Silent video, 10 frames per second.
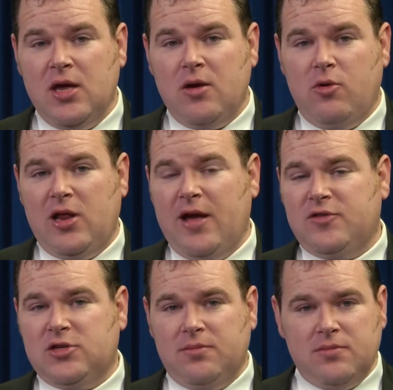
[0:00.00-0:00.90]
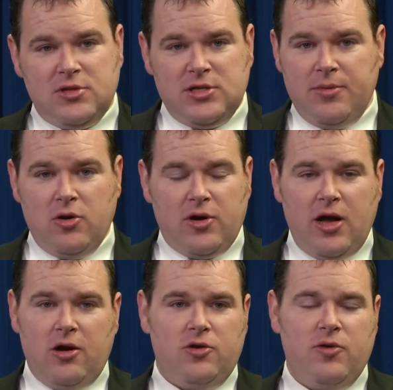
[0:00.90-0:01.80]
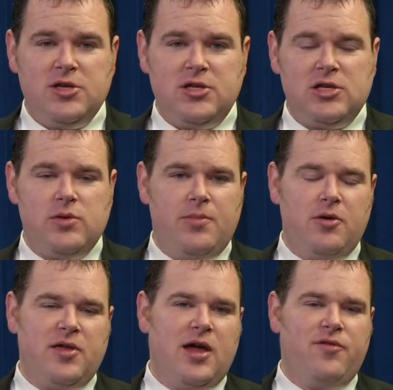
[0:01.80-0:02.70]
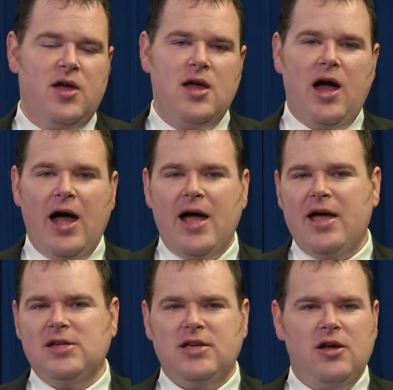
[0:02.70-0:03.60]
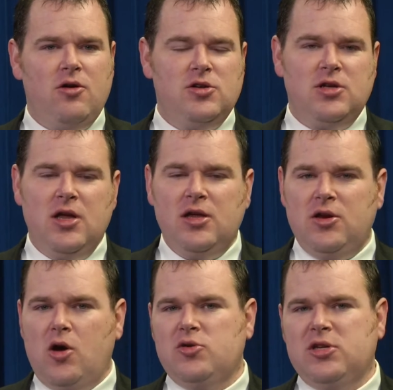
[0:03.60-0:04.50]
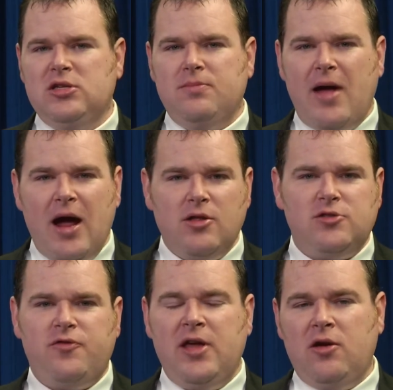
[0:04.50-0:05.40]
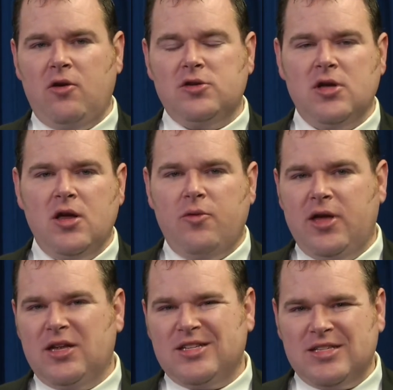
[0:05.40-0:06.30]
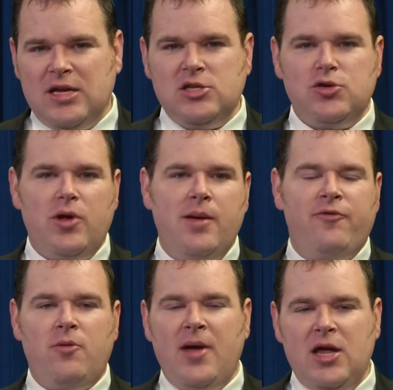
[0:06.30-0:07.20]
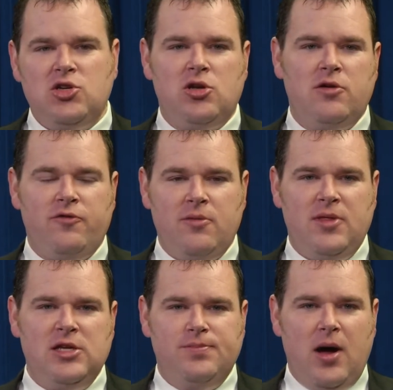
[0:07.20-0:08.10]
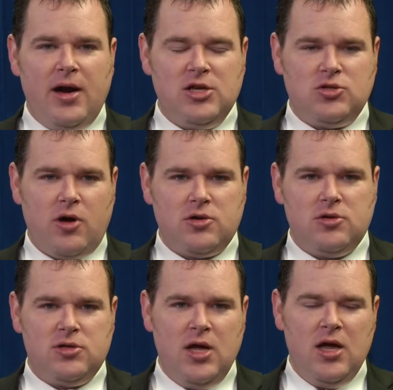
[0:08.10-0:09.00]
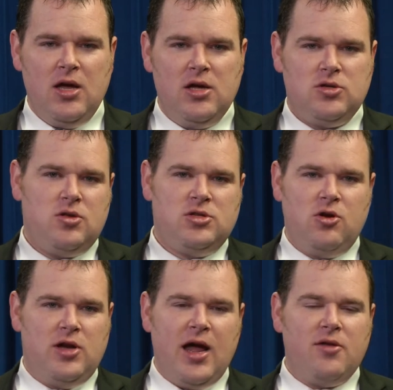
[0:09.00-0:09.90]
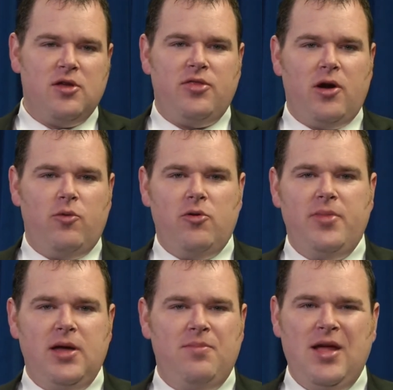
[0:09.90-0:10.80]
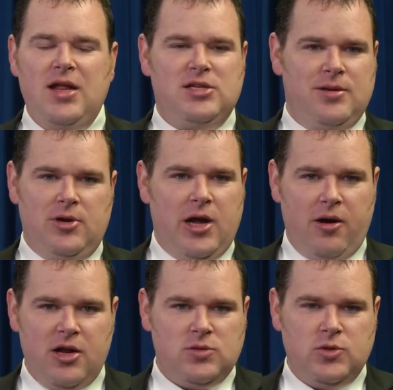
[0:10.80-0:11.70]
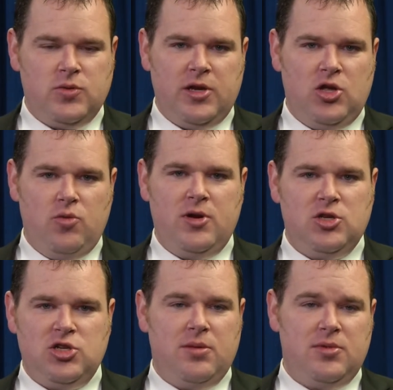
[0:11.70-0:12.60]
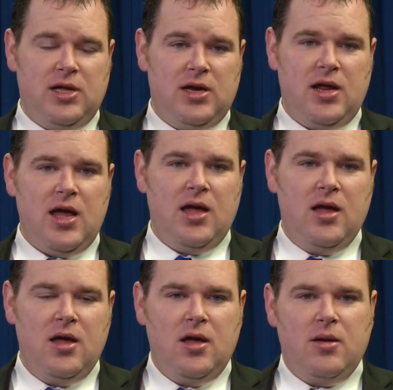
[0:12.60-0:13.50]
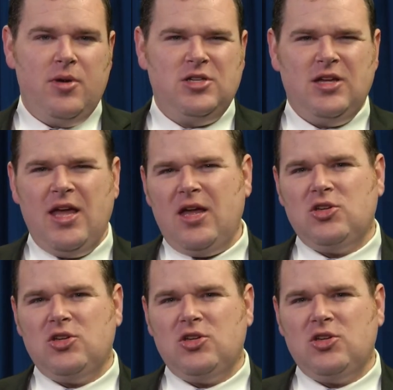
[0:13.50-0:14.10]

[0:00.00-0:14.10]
will have some similar characteristics. We both have eyes, ears, noses, mouths, fingers. We get sensory information from these body structures. So there's no doubt that there will be many similarities between human and chimp DNA. But you can't